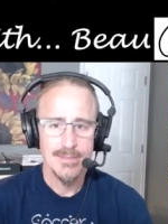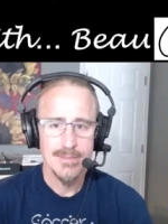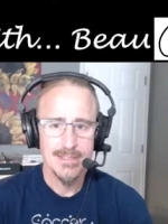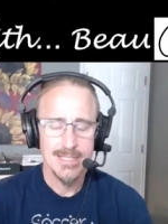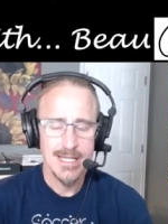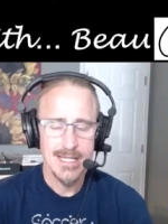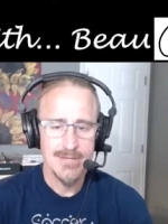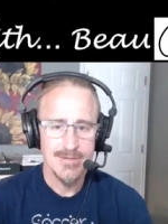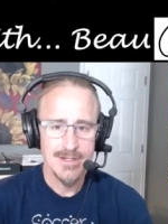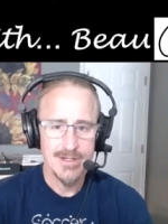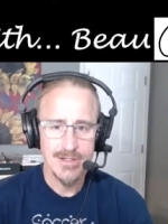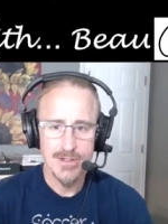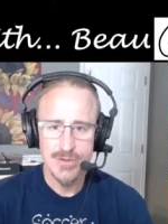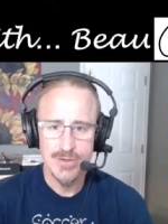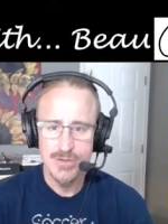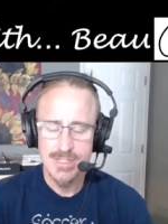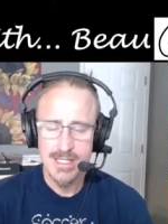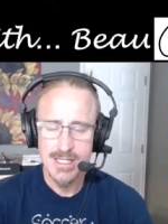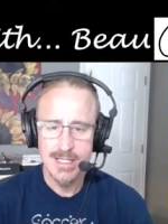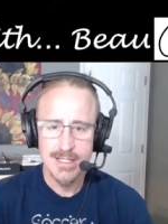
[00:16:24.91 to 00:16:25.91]
David
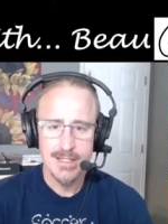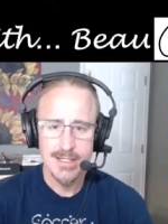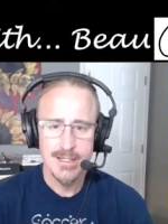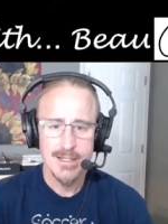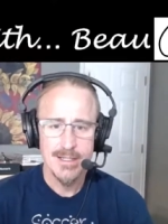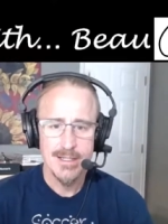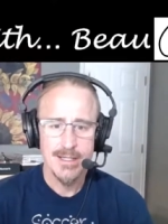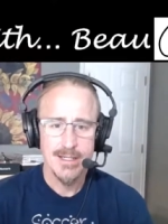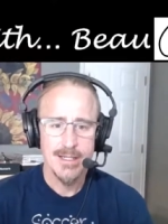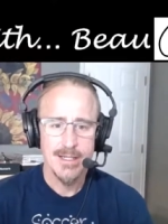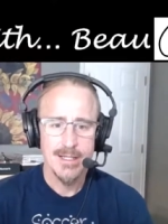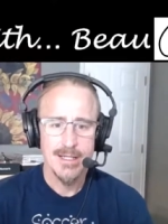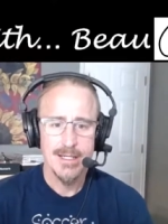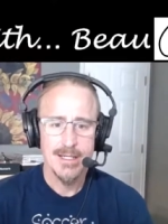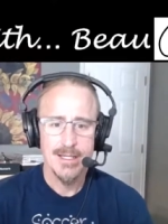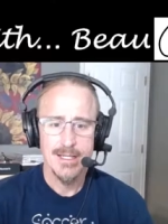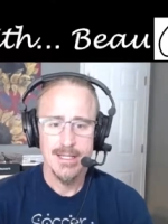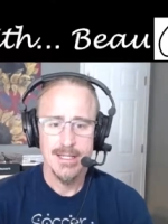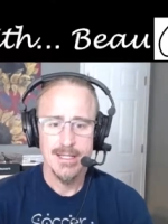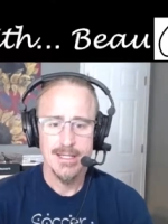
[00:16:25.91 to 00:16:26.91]
Guzik,
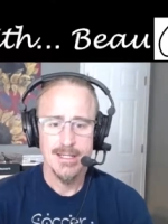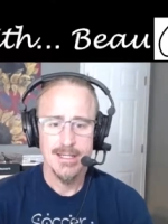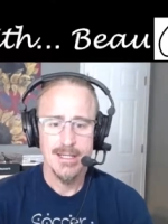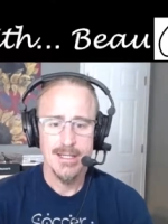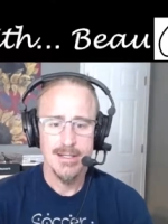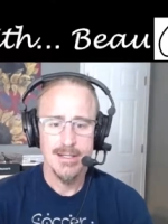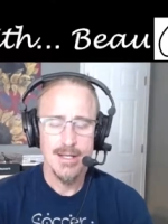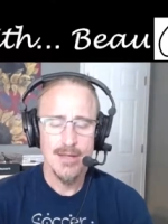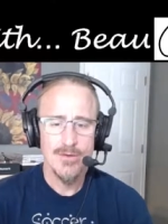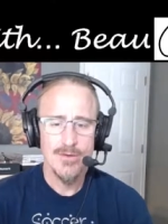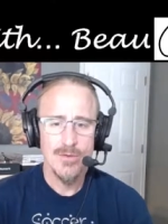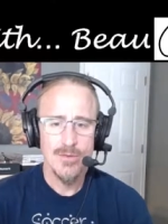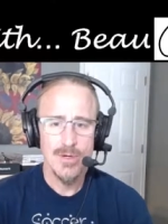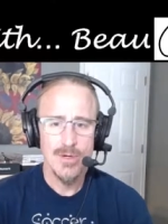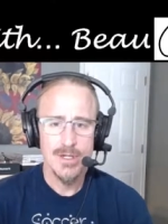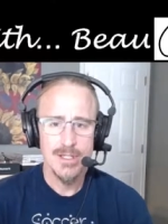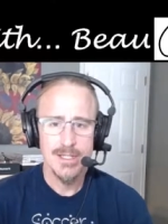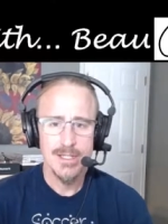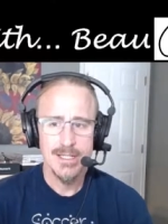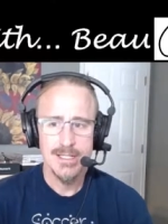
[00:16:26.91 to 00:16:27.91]
and another
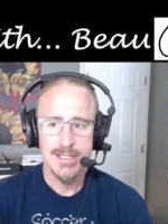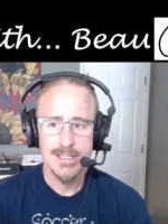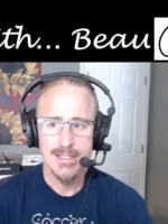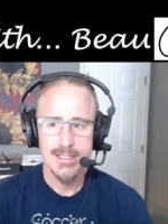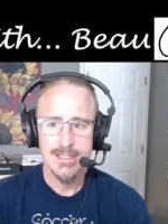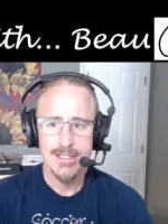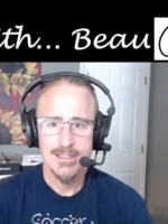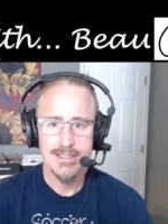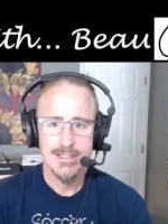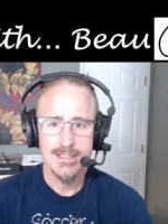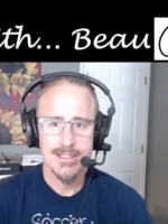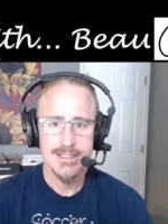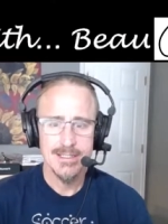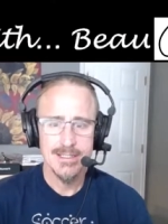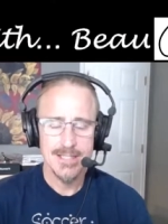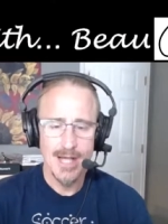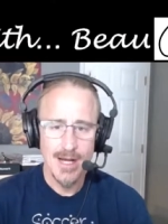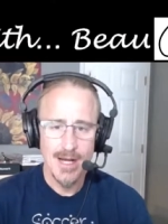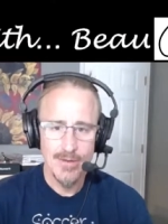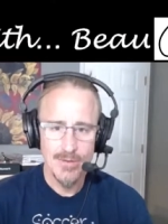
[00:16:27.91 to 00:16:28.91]
one is
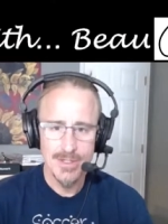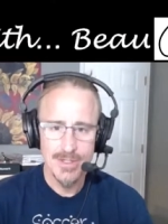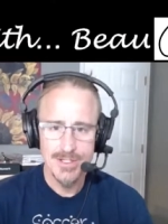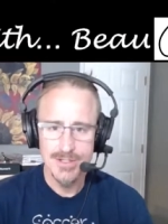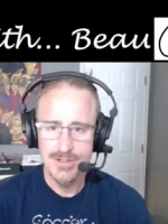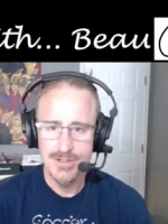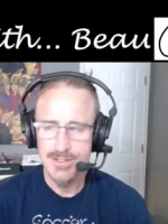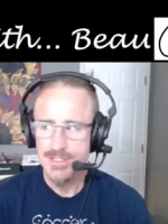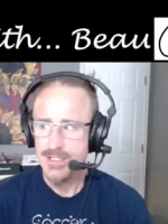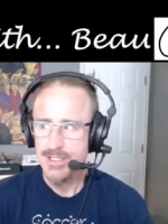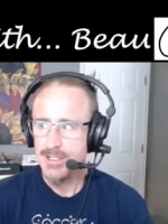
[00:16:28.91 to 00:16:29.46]
Scott Richards.